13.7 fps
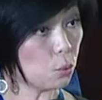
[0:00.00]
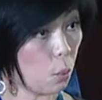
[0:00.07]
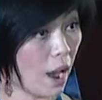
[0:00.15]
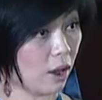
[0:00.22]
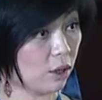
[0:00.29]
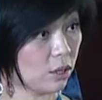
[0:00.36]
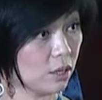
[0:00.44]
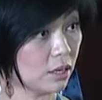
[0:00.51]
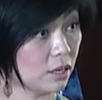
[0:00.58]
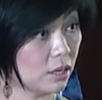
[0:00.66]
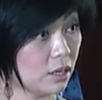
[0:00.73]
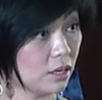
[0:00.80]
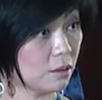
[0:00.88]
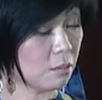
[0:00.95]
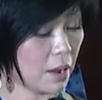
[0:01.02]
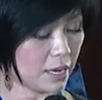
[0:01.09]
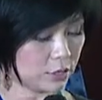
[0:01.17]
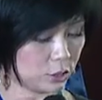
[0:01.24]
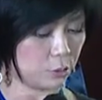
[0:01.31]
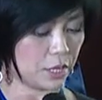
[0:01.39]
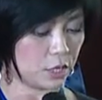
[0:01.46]
well by
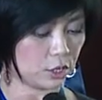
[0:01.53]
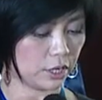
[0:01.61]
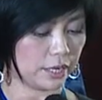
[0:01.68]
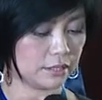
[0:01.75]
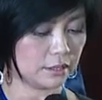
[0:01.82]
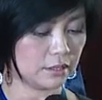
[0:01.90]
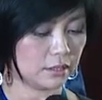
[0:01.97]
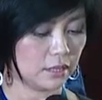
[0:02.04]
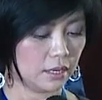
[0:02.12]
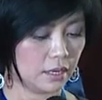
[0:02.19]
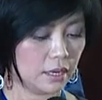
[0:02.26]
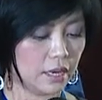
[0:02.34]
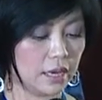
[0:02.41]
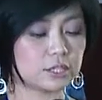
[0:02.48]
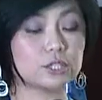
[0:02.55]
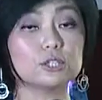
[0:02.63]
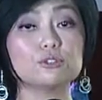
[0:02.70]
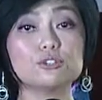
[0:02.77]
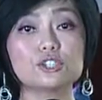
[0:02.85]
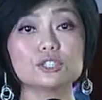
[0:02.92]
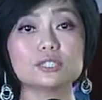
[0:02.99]
doing good. A
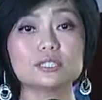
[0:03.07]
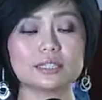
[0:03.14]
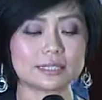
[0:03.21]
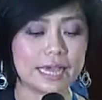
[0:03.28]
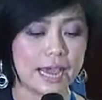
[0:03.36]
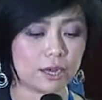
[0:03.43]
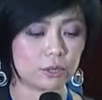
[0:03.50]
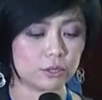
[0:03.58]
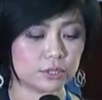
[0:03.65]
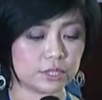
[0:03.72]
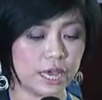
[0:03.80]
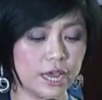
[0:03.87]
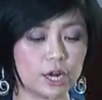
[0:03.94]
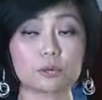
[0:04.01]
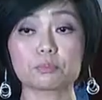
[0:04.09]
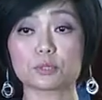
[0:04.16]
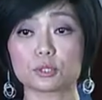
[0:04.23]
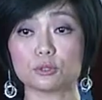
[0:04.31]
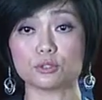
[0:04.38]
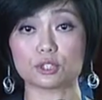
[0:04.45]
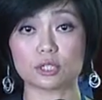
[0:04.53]
solution that tackles air
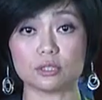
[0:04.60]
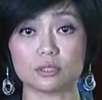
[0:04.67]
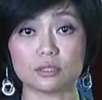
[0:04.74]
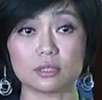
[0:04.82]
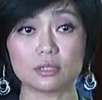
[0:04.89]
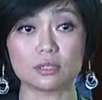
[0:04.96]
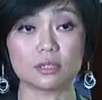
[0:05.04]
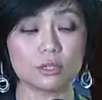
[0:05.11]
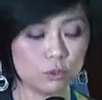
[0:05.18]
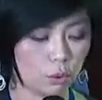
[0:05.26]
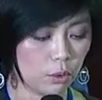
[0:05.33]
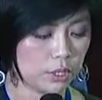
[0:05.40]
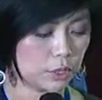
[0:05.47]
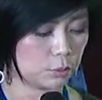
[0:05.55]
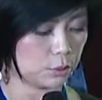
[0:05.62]
pollution, noise